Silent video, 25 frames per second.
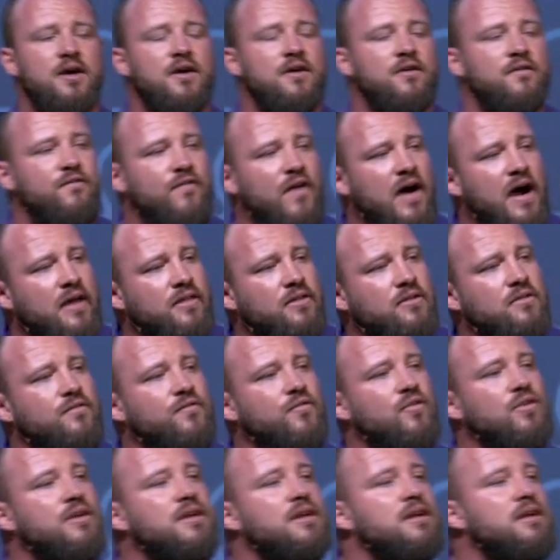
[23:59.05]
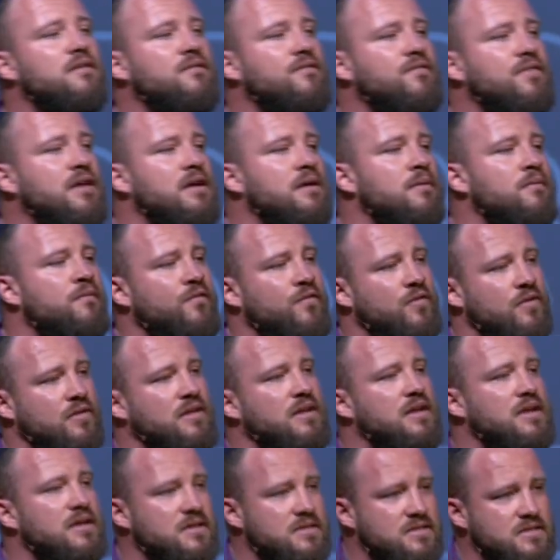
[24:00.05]
"Father, forgive them for
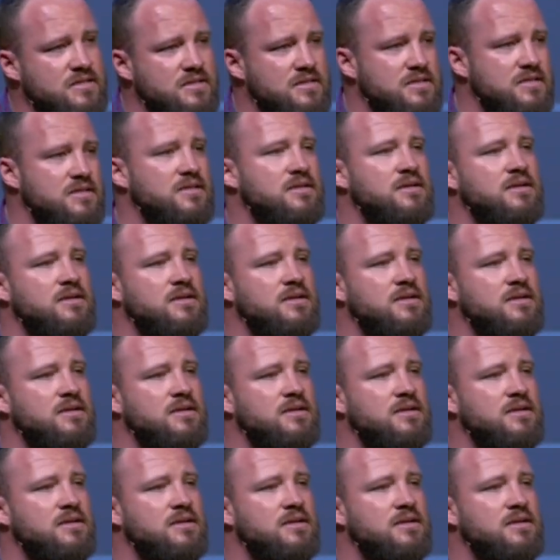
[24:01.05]
this,